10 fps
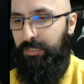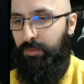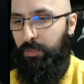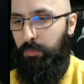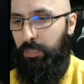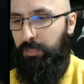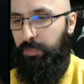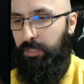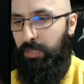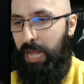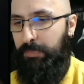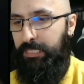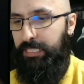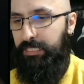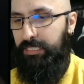only 1 in 300
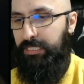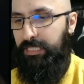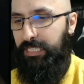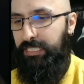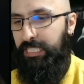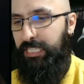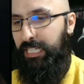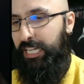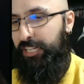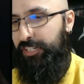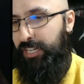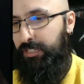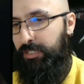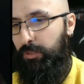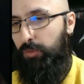applicants gets in each
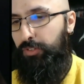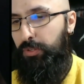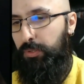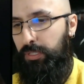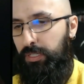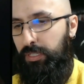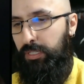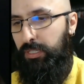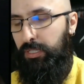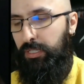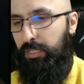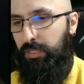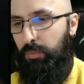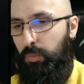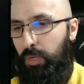year or fewer.
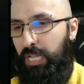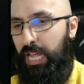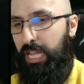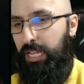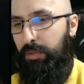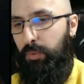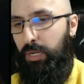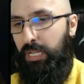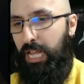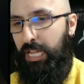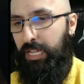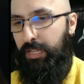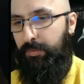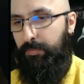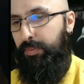1A. The
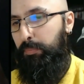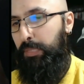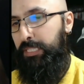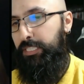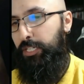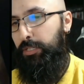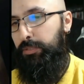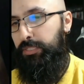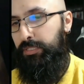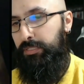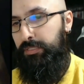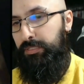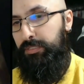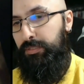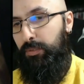place is huge.
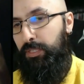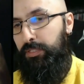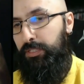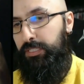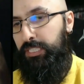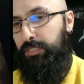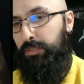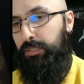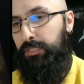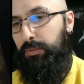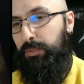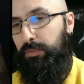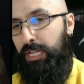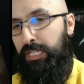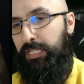Only 36 students to a
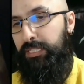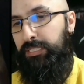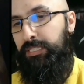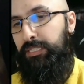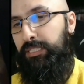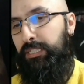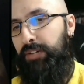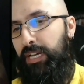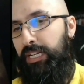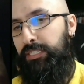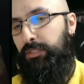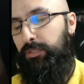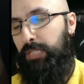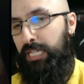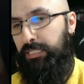grade, divided into 2
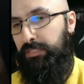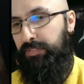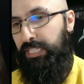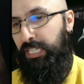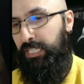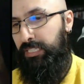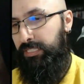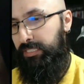classes of 18.